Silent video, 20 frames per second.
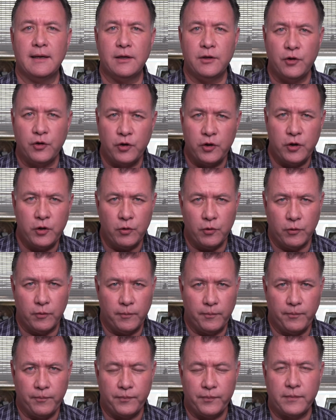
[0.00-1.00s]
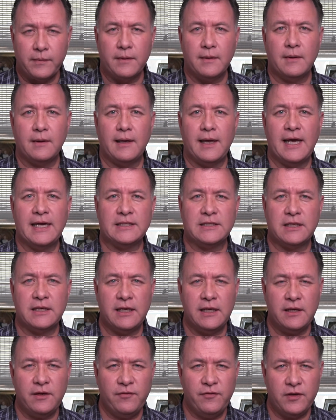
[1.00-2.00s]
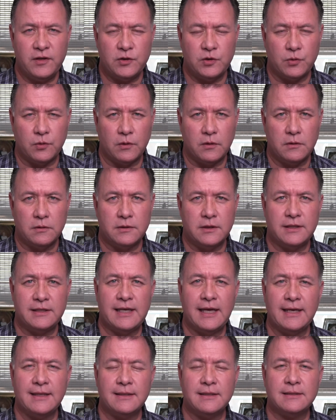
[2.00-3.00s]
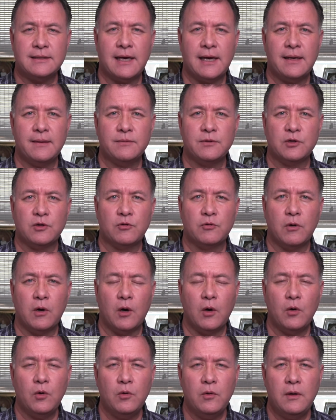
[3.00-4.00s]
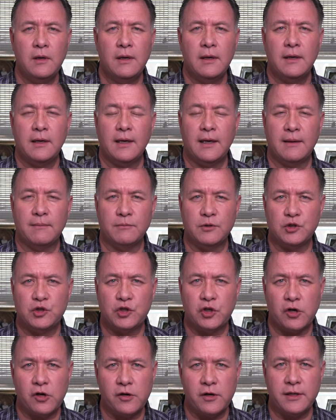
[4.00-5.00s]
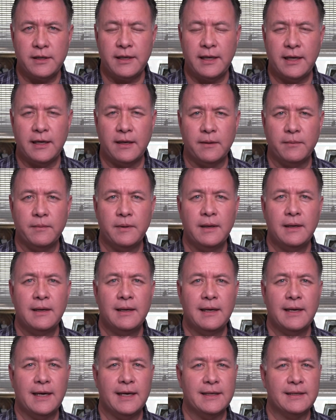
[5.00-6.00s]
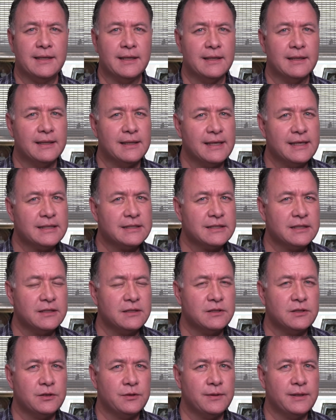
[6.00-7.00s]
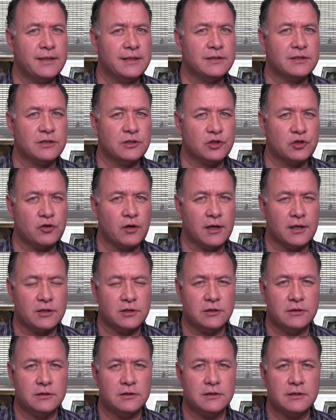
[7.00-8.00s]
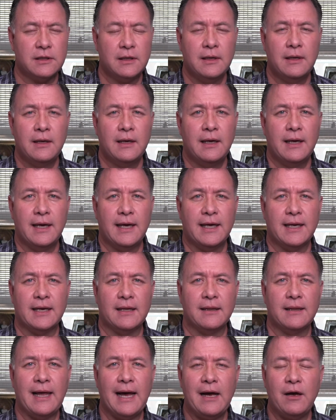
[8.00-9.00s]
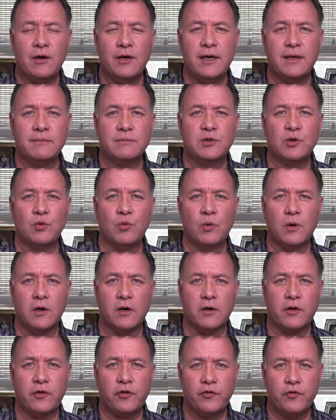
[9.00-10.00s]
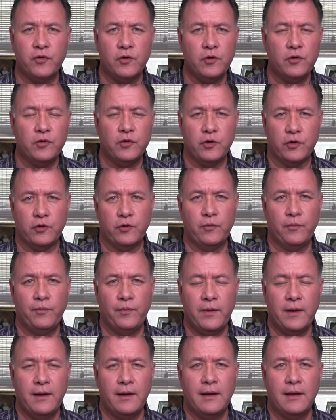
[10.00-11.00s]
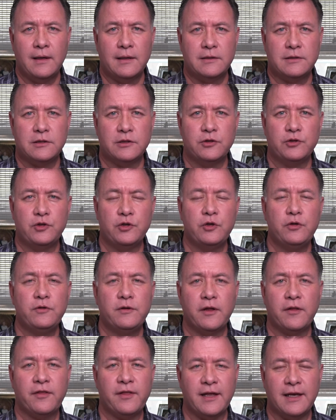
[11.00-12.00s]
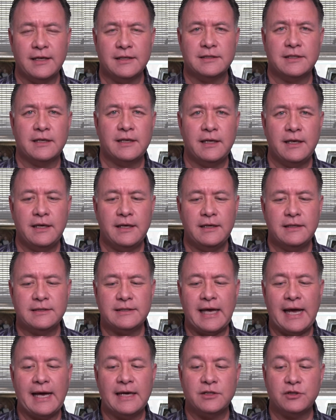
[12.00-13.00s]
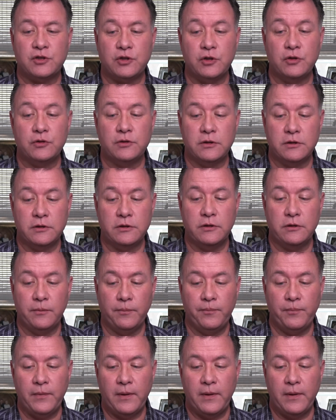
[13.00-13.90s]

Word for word: you as an individual, to take the time to grow and mature in Him and to listen to His instructions and allow Him to work through you to do the things that He's asked you to do.